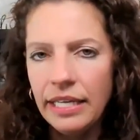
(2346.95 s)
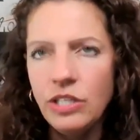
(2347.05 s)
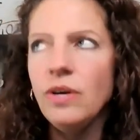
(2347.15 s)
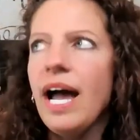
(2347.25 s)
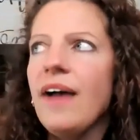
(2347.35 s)

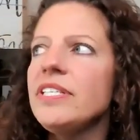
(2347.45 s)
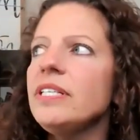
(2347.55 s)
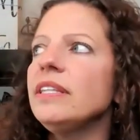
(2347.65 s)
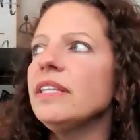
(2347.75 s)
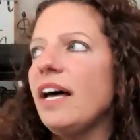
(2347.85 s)
You don't have
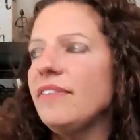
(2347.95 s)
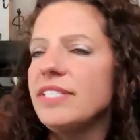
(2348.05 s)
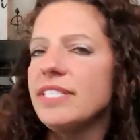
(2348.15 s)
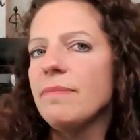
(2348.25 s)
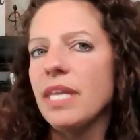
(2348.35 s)
to
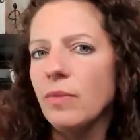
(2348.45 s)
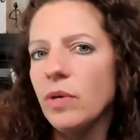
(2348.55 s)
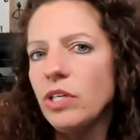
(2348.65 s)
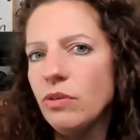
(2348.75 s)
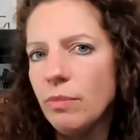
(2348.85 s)
love
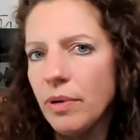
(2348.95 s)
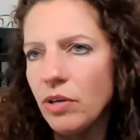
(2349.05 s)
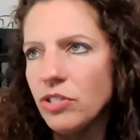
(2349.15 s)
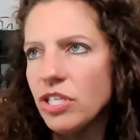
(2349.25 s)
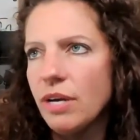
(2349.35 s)
something when you
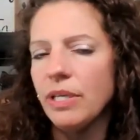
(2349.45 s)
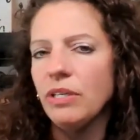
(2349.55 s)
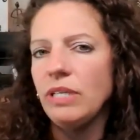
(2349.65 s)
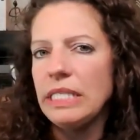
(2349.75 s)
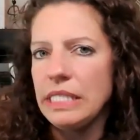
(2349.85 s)
approach it,
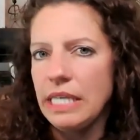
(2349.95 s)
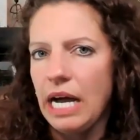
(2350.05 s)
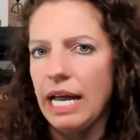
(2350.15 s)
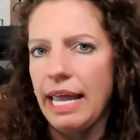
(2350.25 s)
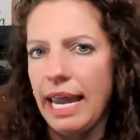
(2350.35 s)
but you need to
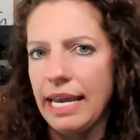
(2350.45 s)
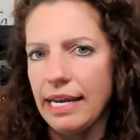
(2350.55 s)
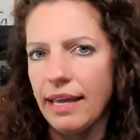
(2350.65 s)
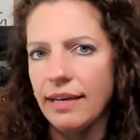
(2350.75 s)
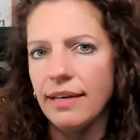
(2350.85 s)
not
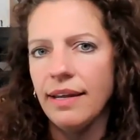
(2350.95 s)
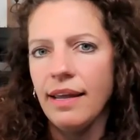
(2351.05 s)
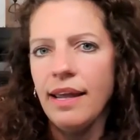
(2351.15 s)
hate it.